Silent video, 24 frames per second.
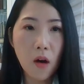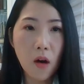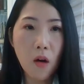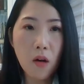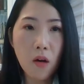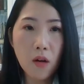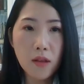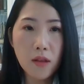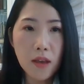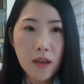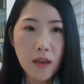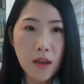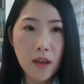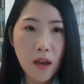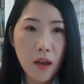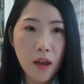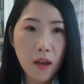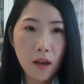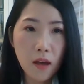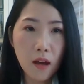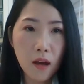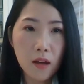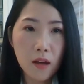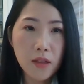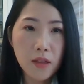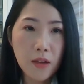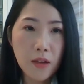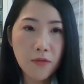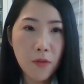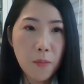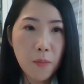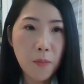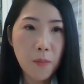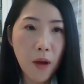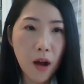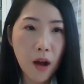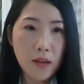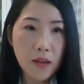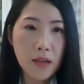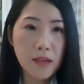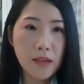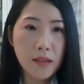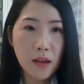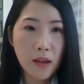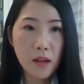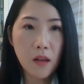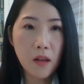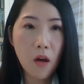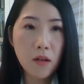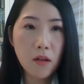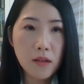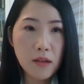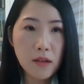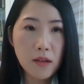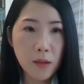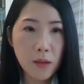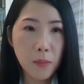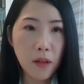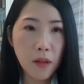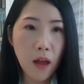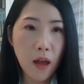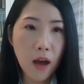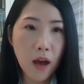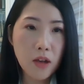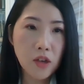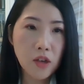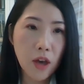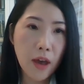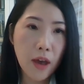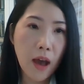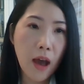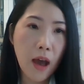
all the uh, different parties along the supply chain,